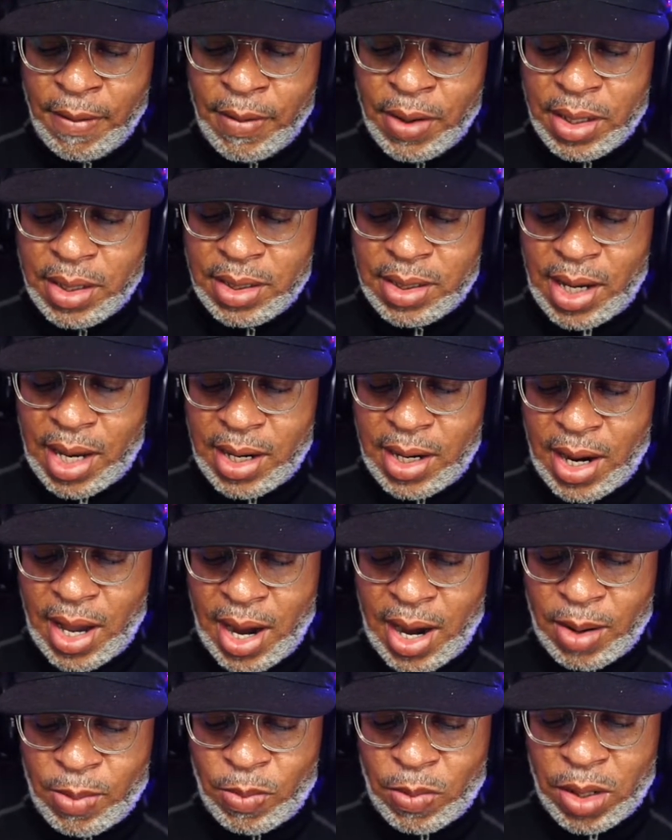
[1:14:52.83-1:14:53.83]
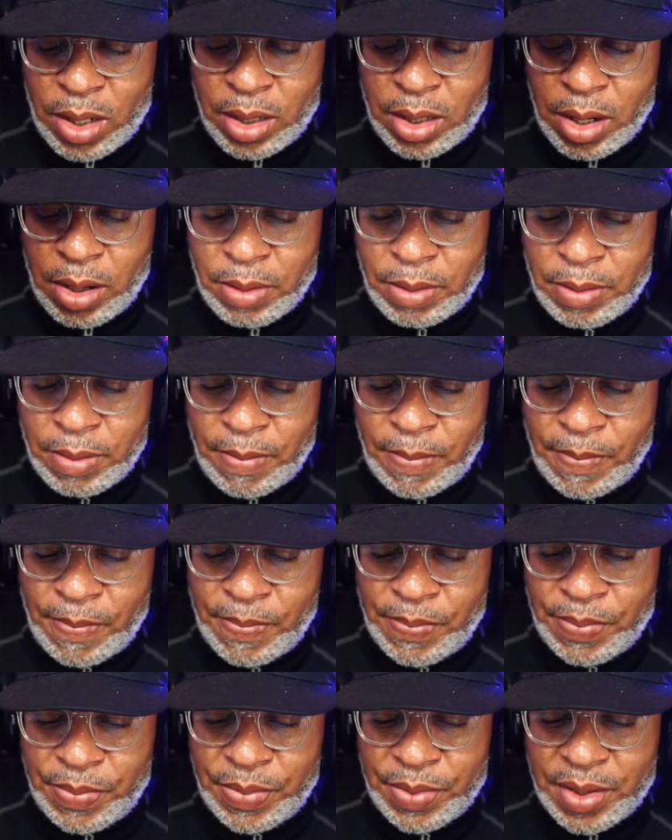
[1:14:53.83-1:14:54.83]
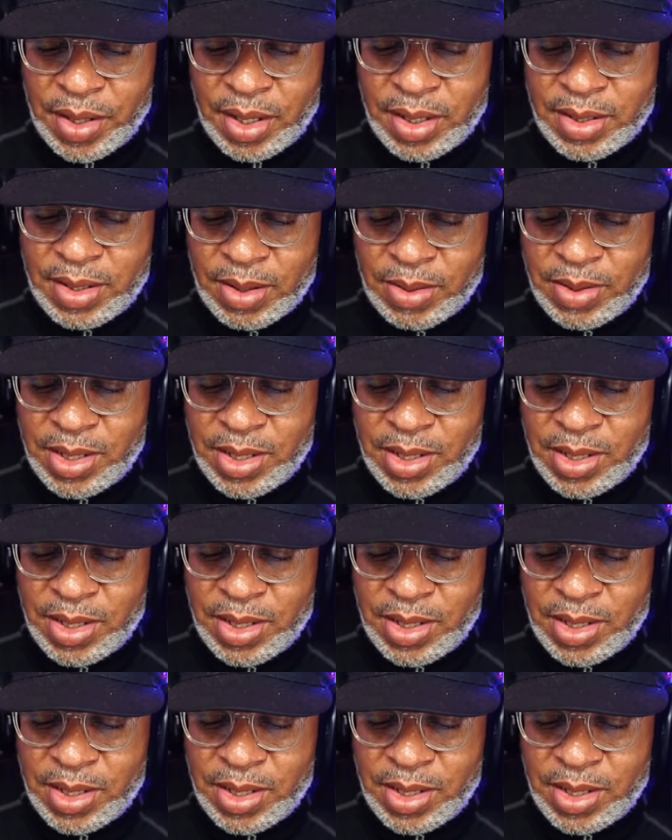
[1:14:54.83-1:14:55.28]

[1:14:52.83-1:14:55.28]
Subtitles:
He's at 9-1 though, so